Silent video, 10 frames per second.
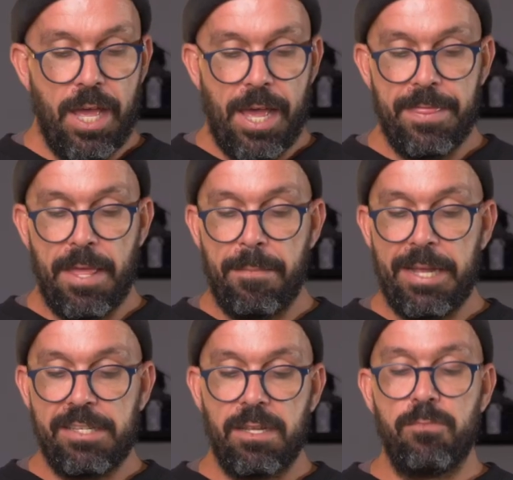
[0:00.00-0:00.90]
and they
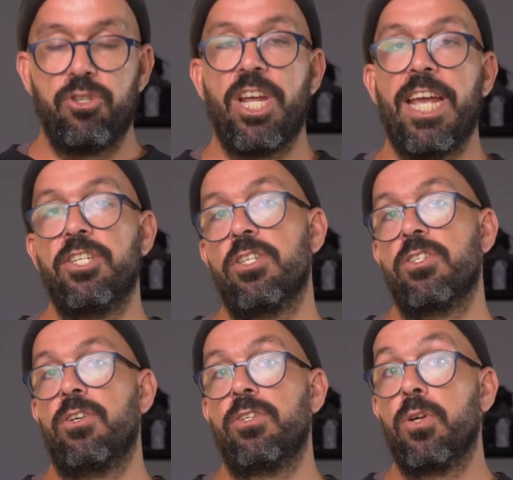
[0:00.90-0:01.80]
made some changes
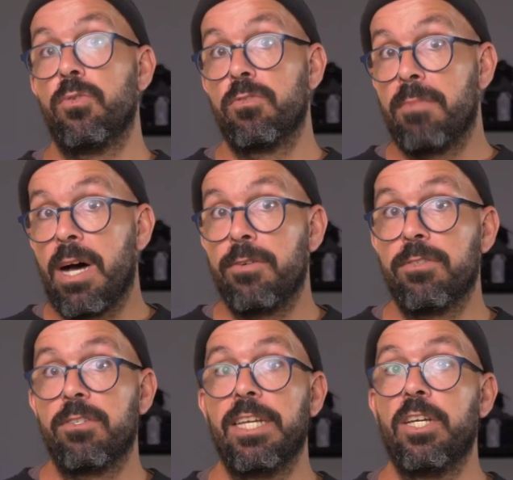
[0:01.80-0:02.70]
on those
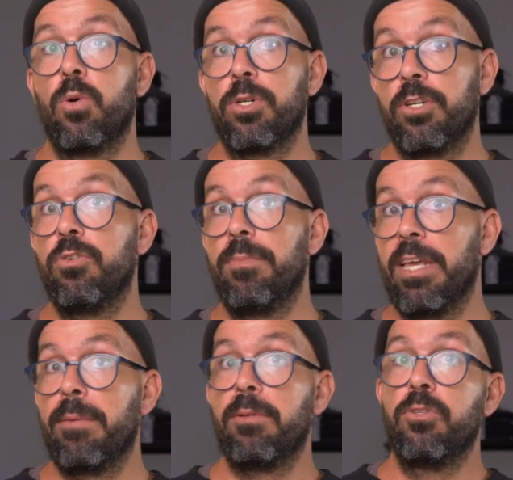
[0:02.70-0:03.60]
mounts in order to
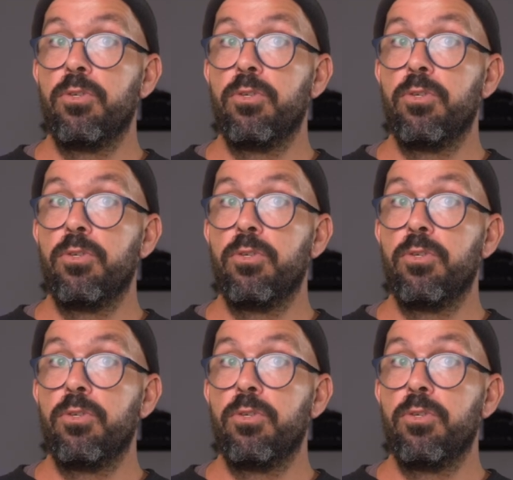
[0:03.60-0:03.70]
be able to